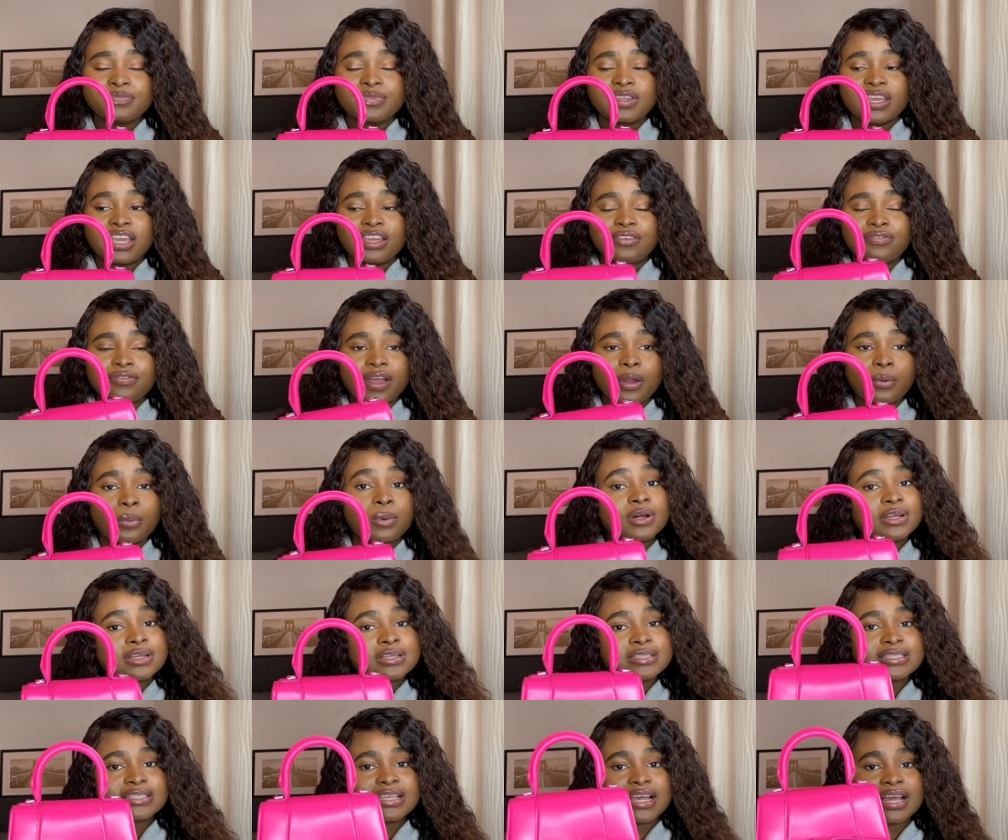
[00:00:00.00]
if i want
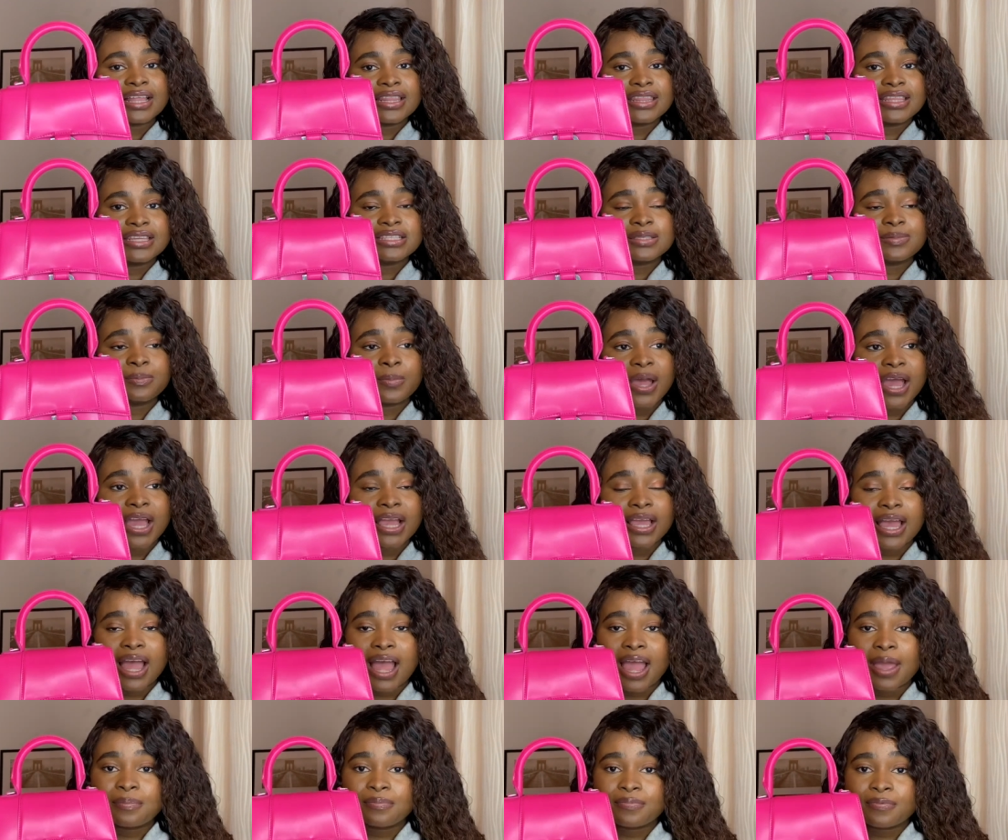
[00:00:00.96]
to sell this bag
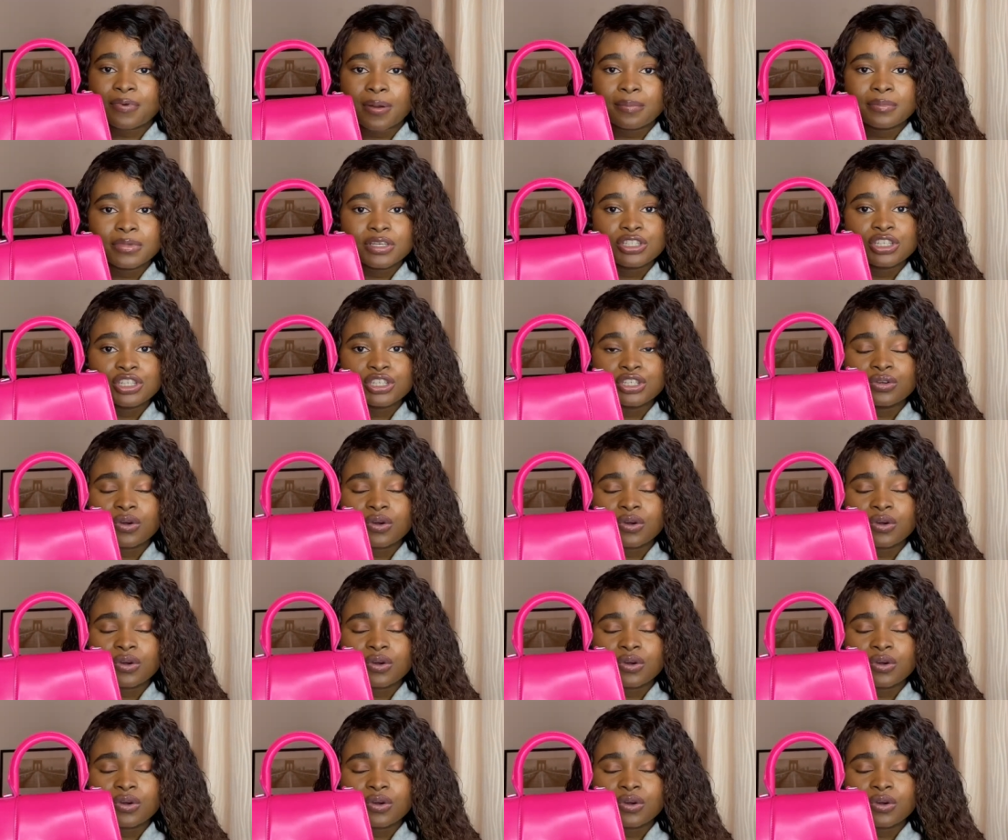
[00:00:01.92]
i promise